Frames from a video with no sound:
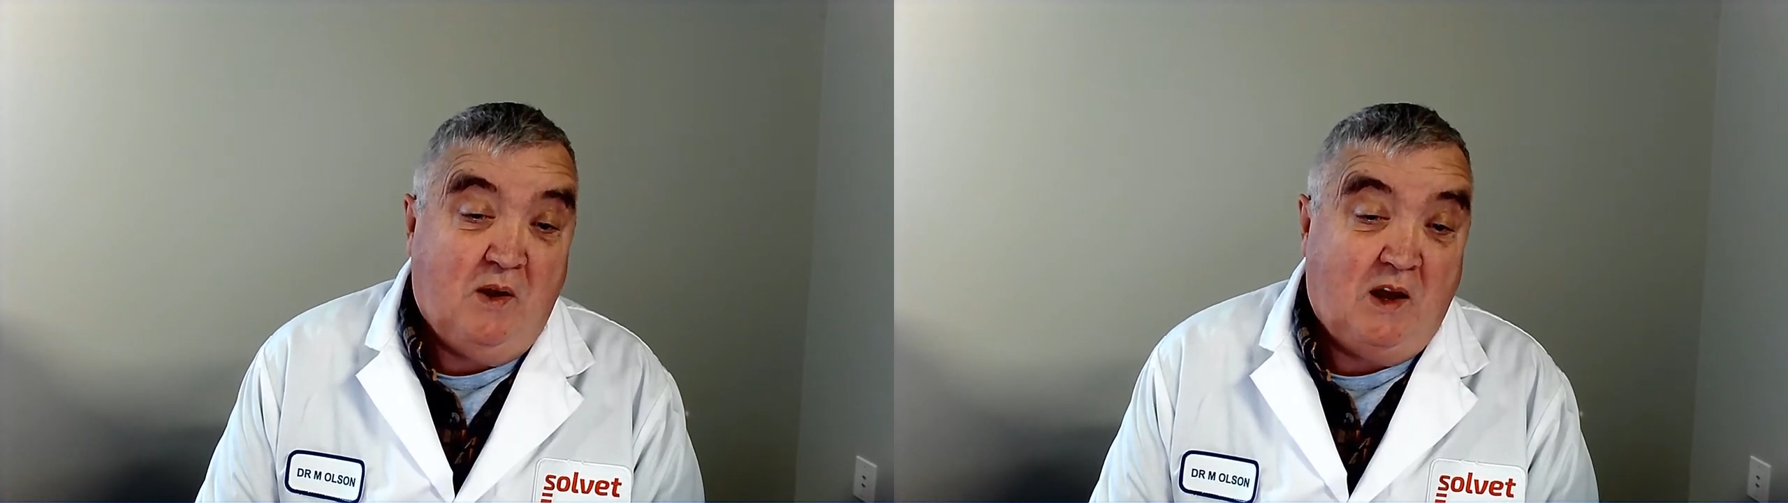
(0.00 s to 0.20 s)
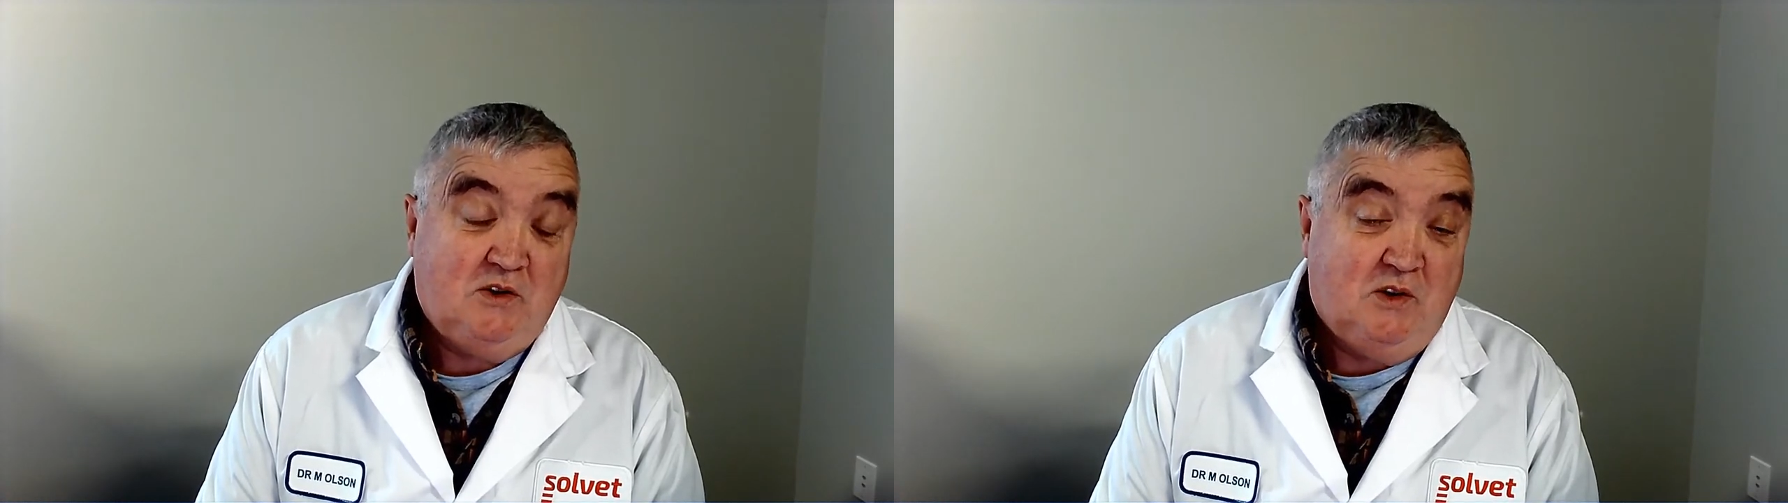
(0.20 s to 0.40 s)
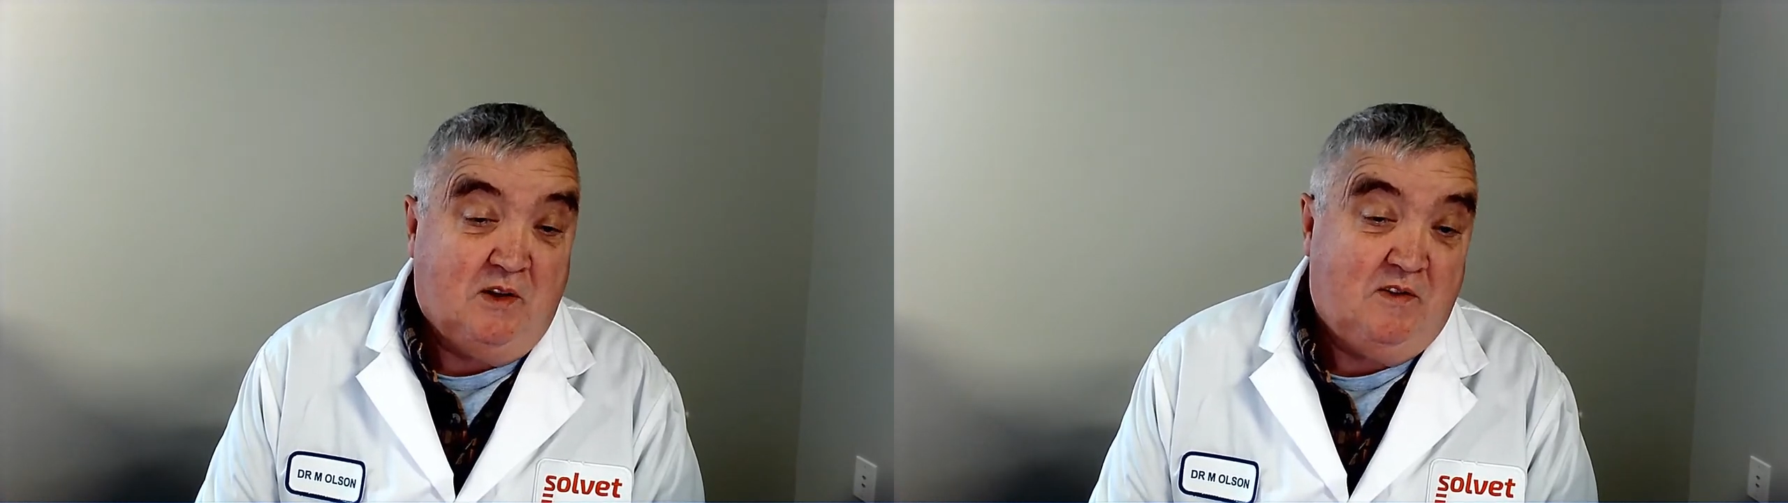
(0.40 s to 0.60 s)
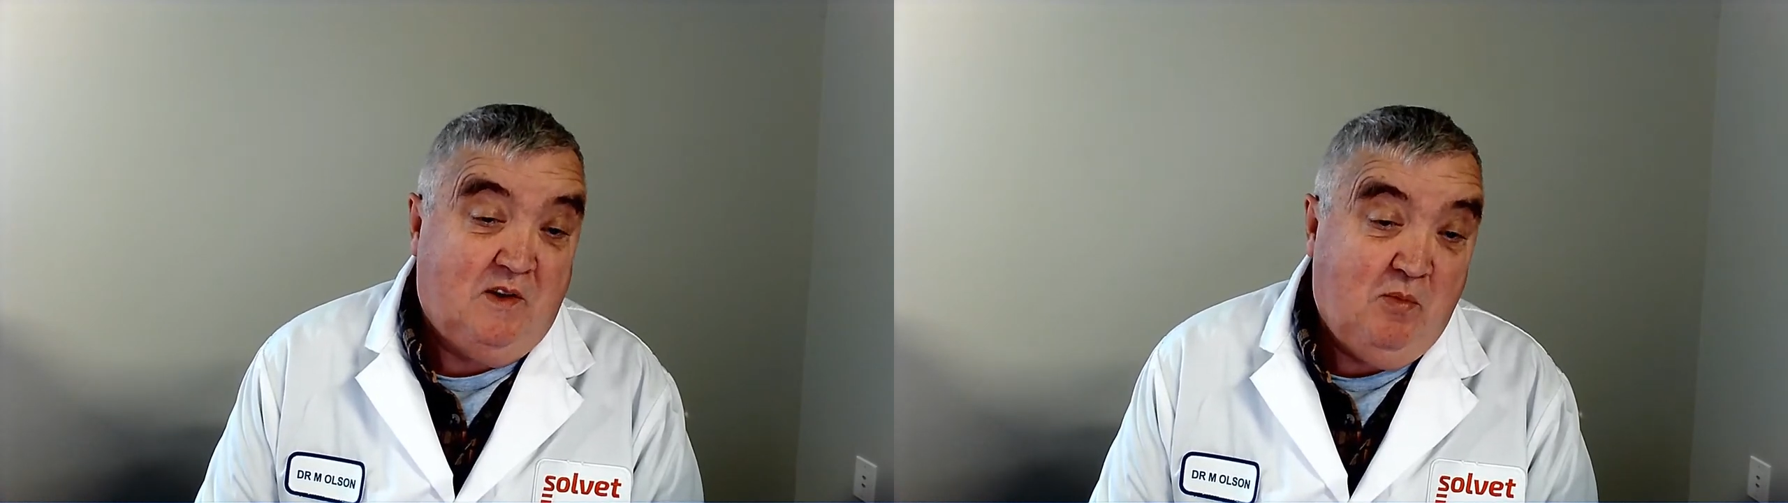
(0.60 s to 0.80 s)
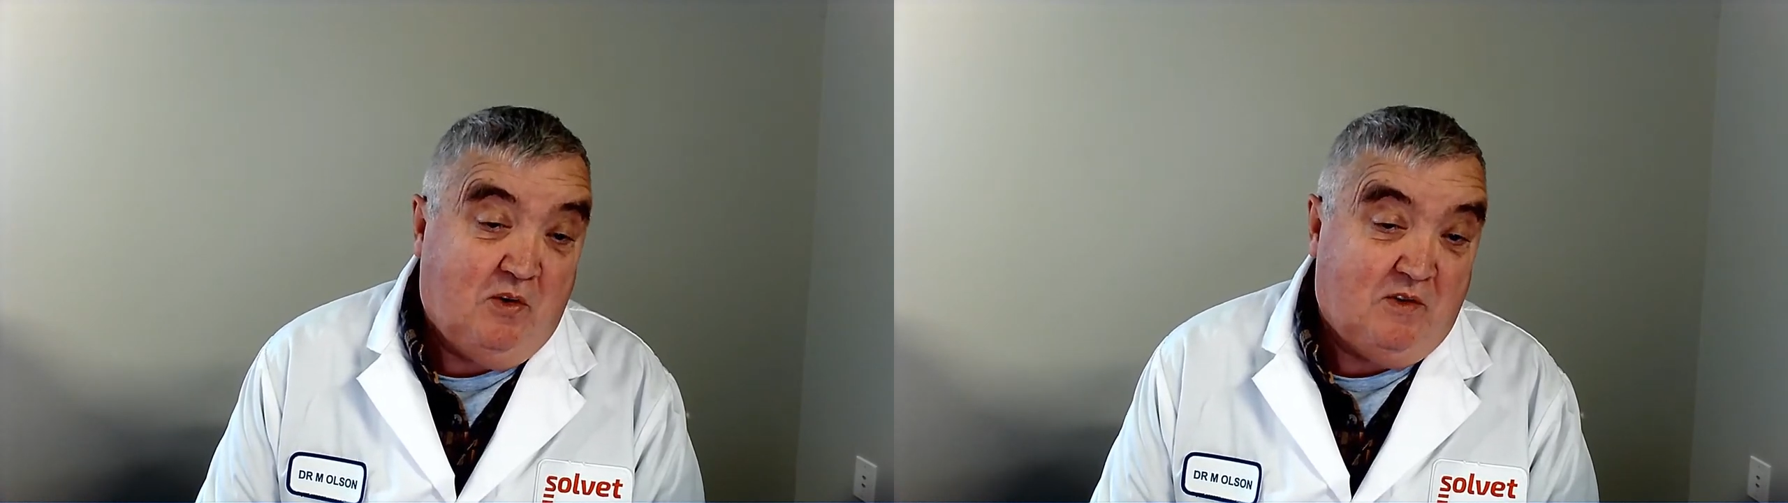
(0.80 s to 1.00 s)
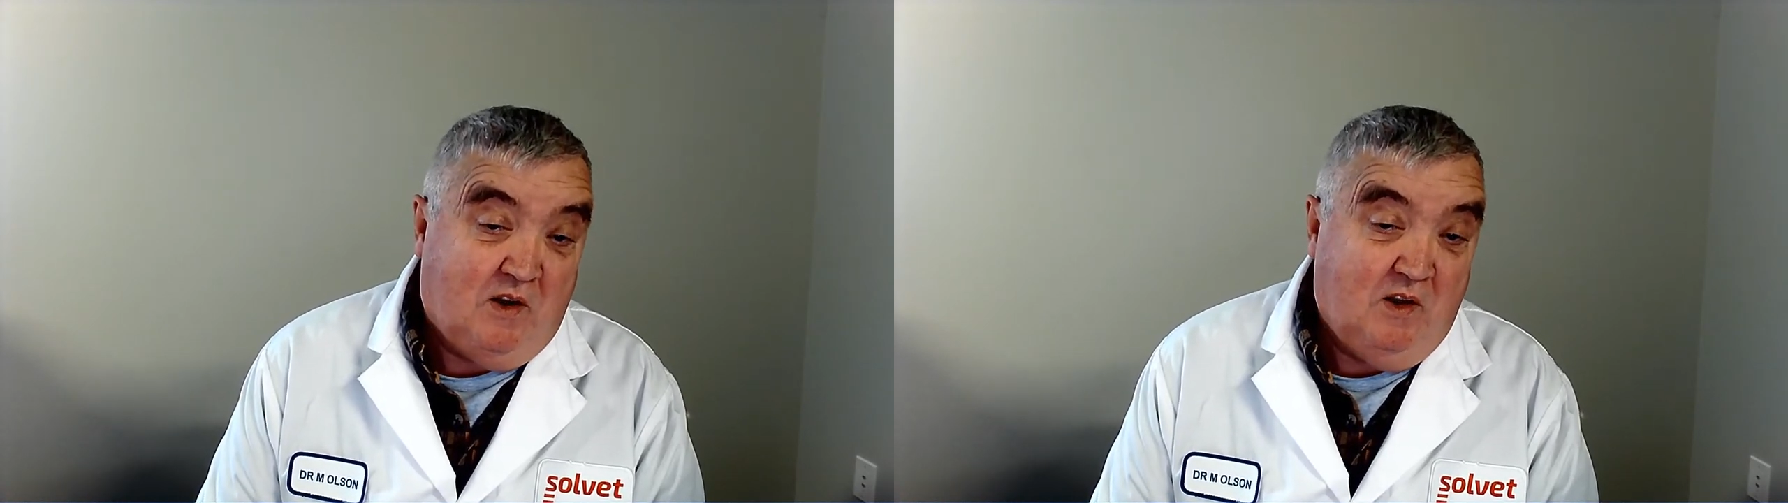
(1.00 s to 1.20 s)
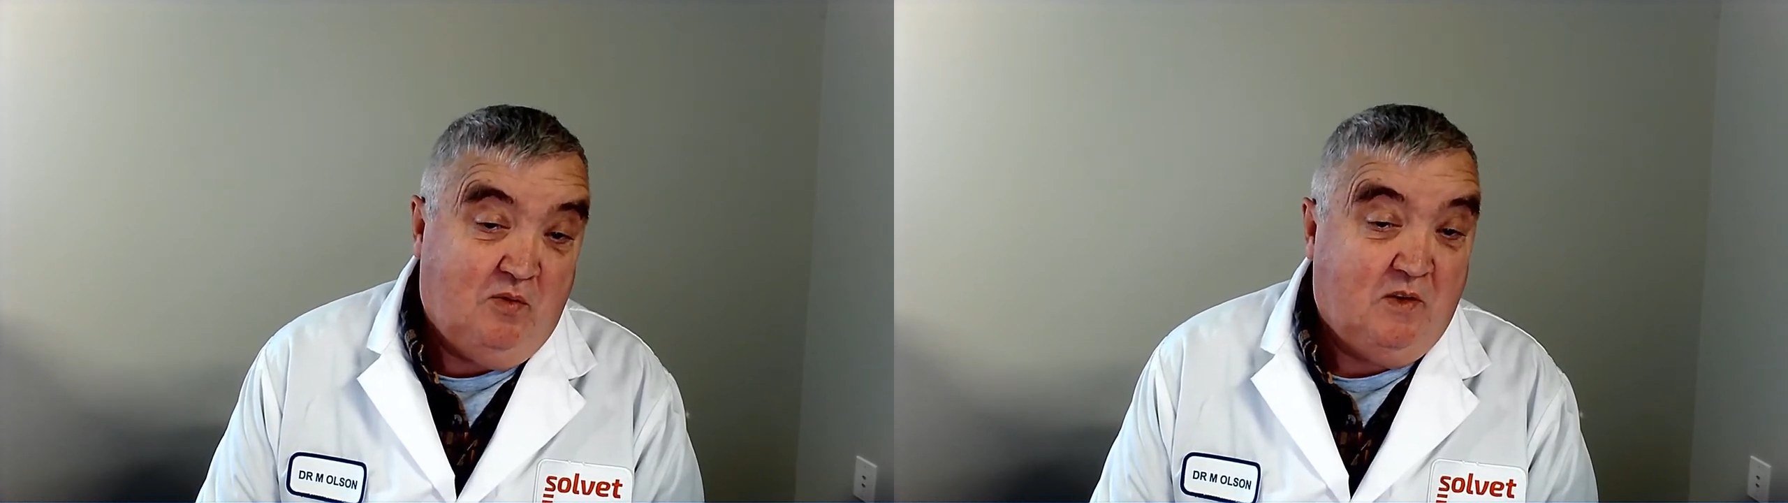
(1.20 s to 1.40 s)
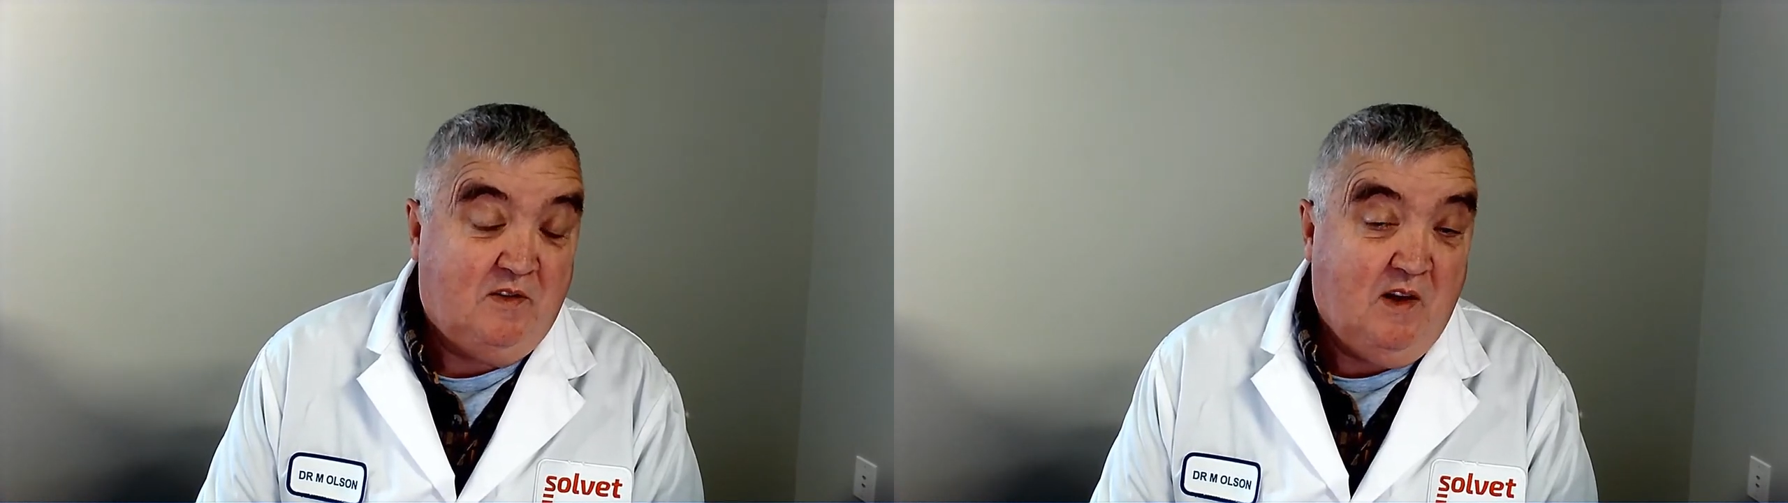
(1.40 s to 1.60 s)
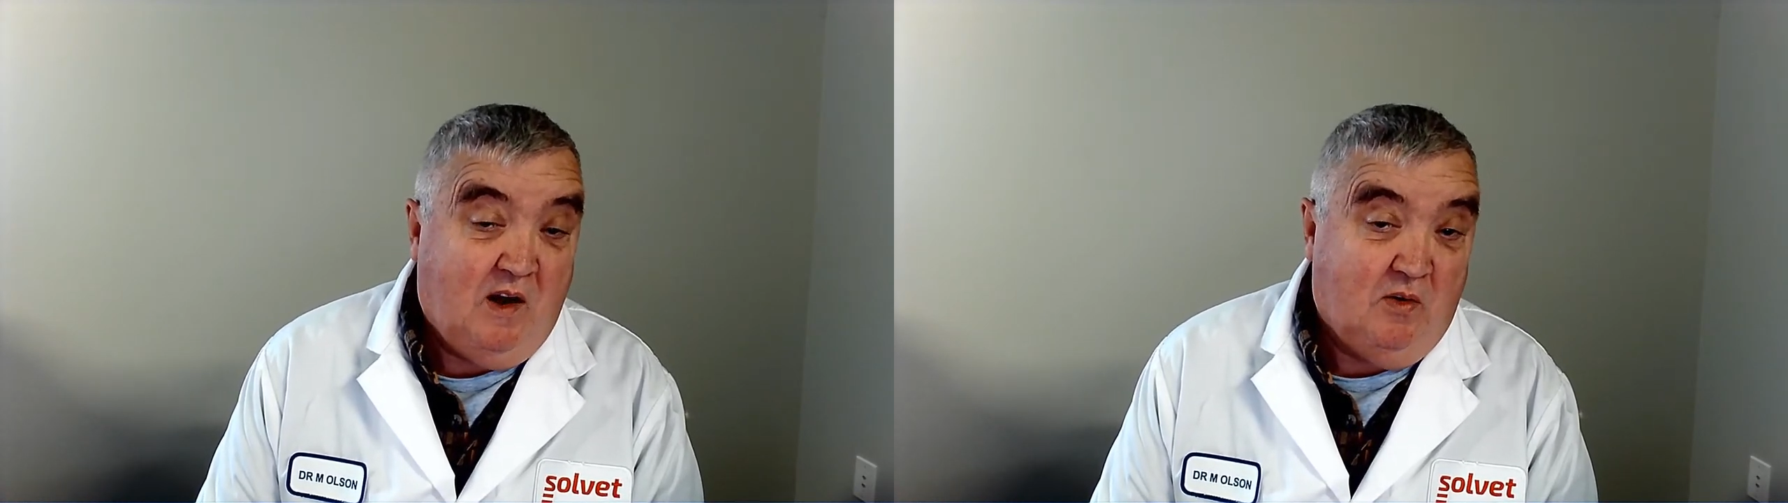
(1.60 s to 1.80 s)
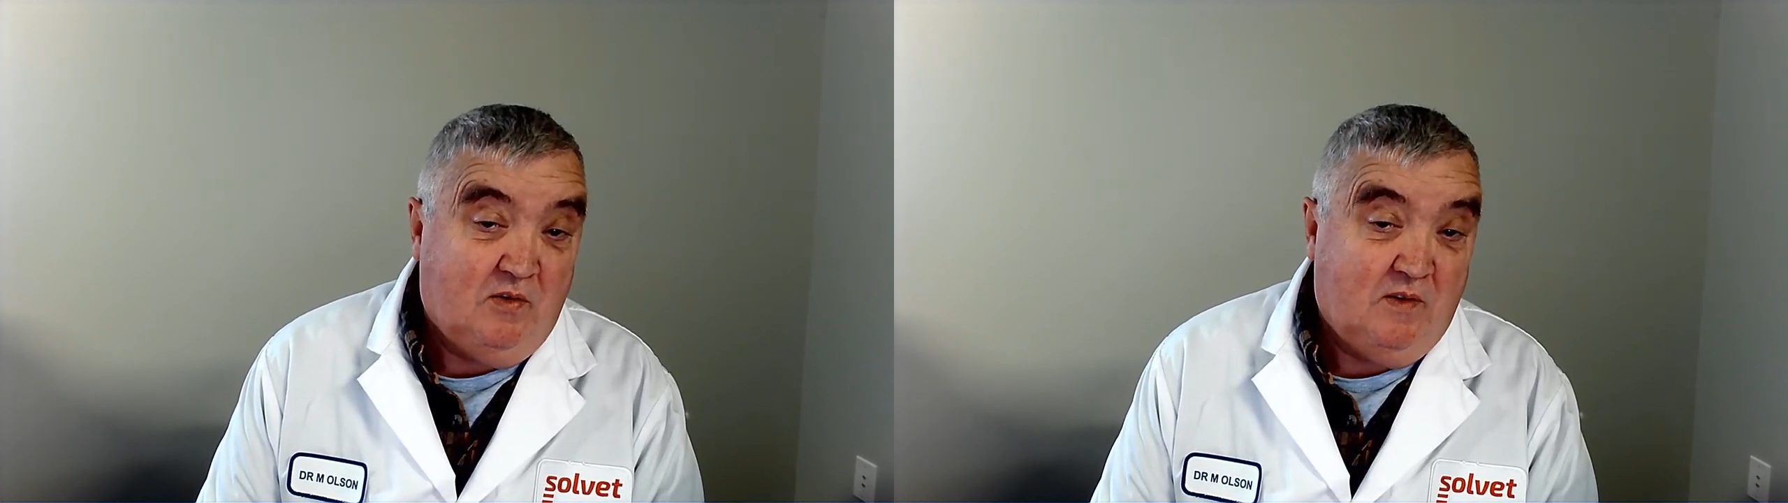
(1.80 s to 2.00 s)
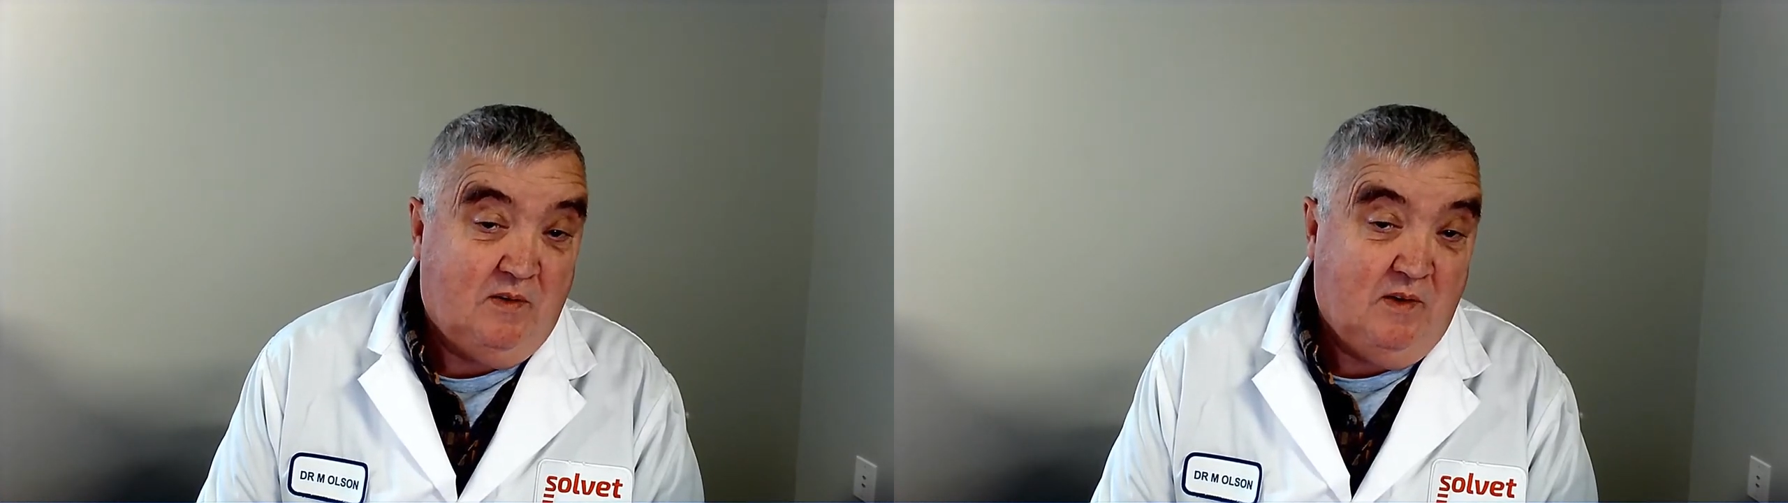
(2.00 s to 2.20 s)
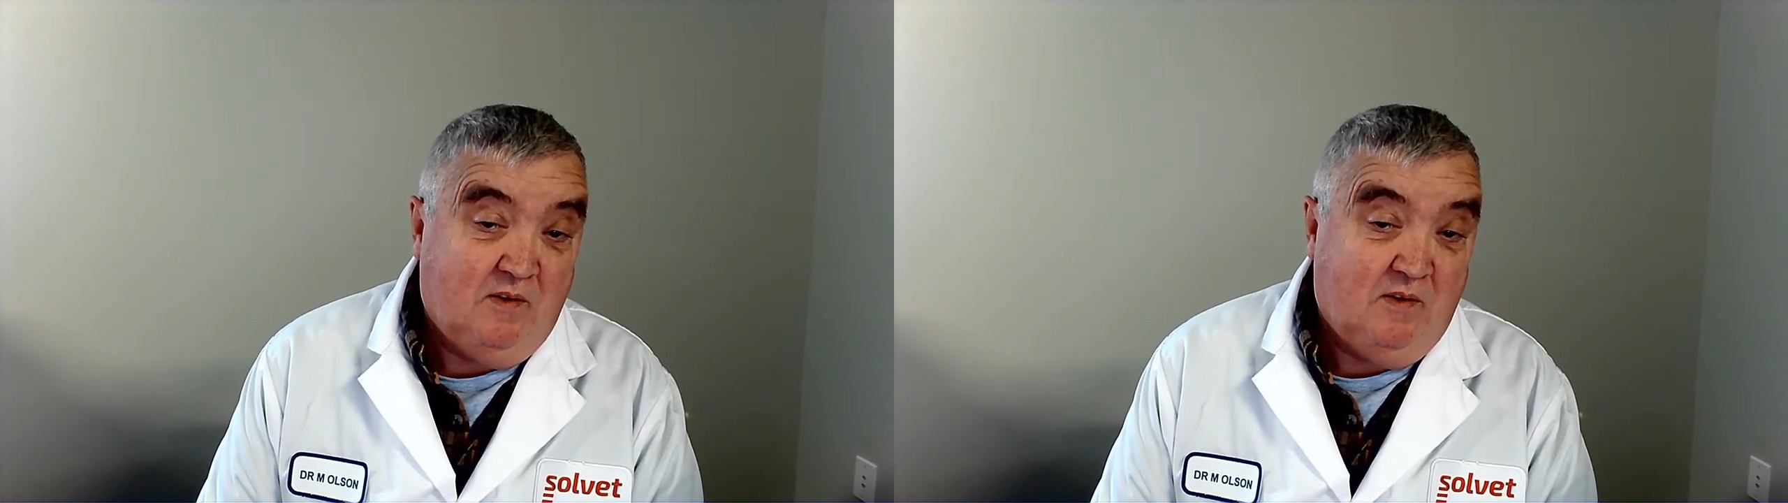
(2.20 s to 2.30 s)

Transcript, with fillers: actually done similar studies with sows.